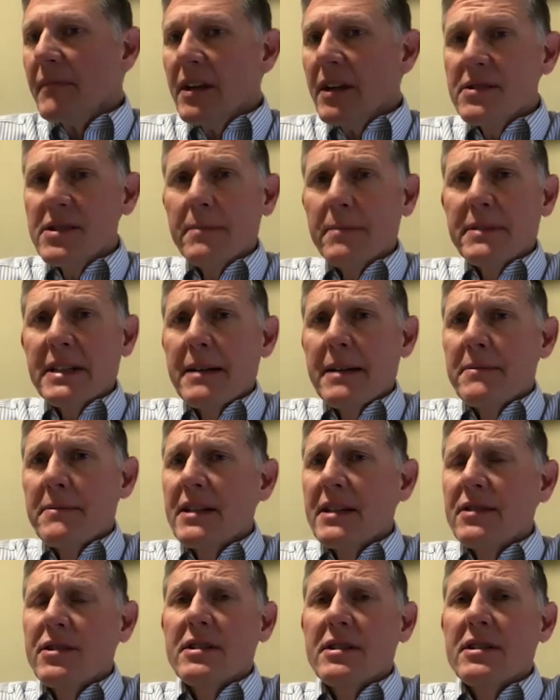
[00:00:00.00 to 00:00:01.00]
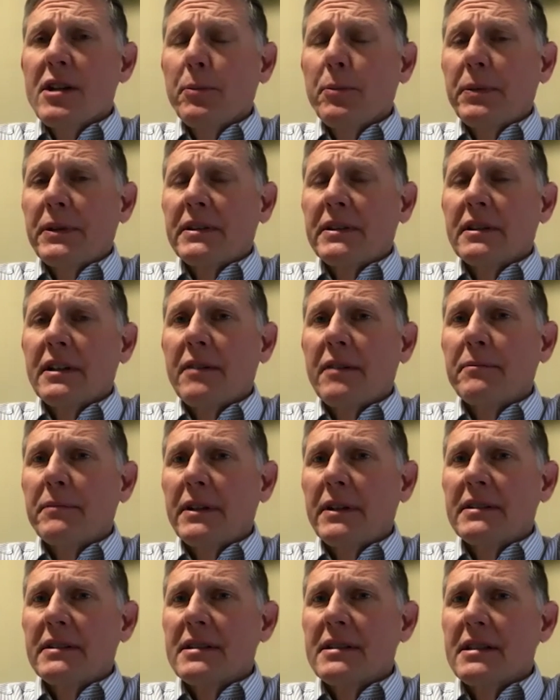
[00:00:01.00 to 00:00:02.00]
Sometimes that's just helping
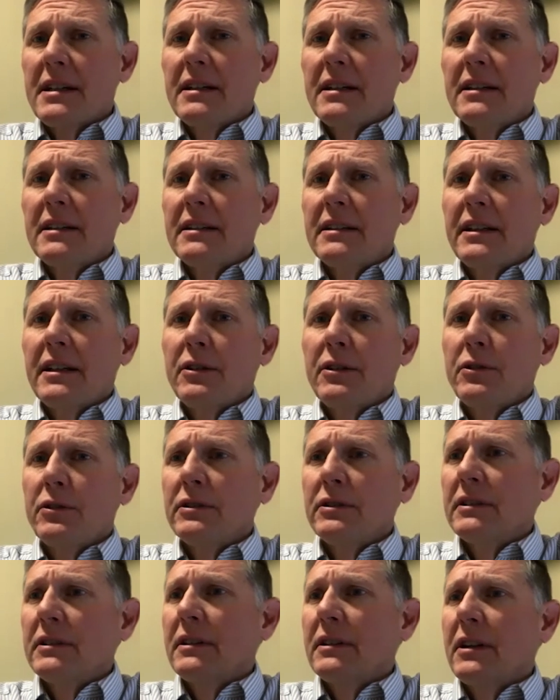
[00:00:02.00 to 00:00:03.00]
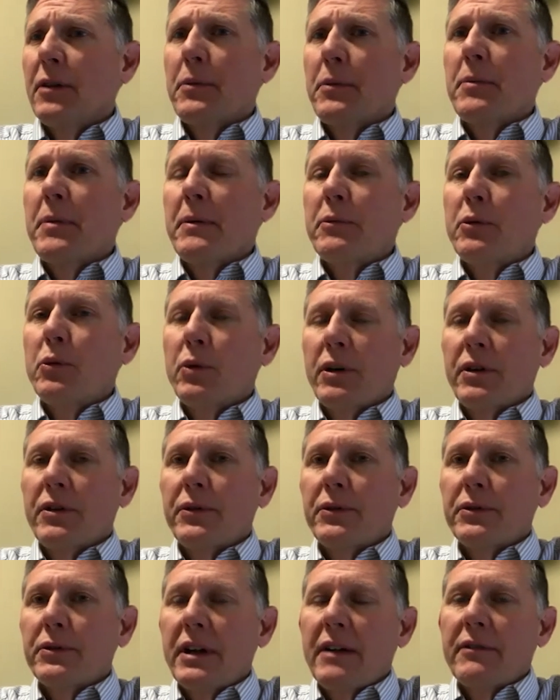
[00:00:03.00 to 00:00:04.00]
government, helping people work
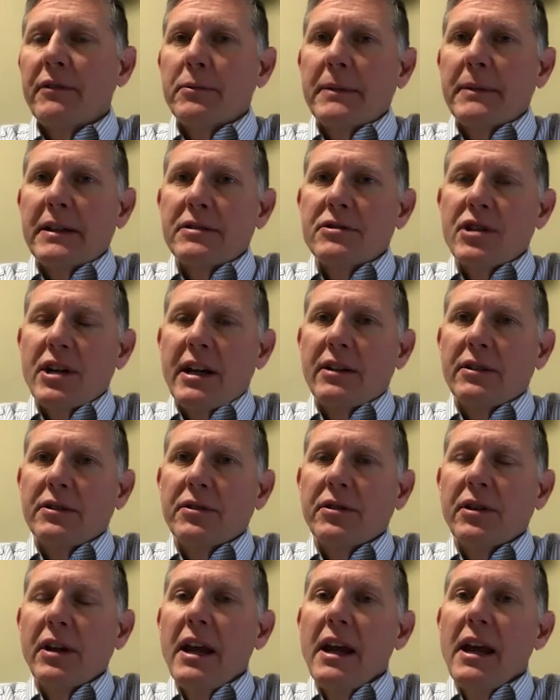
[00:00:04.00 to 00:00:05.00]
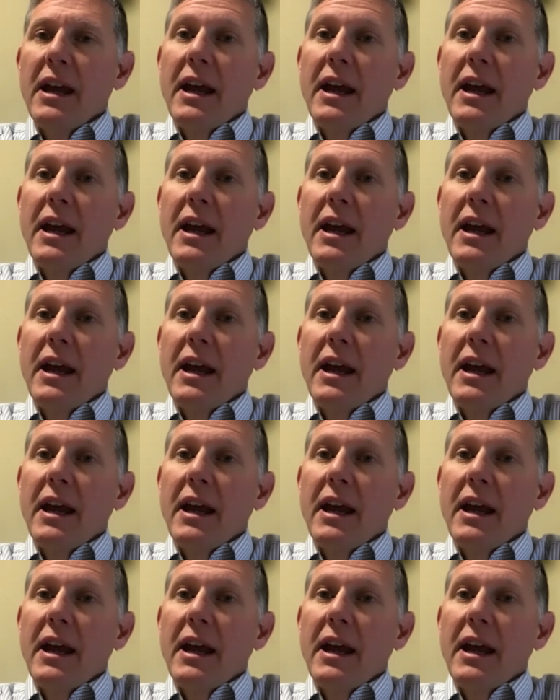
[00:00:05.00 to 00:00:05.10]
through government channels.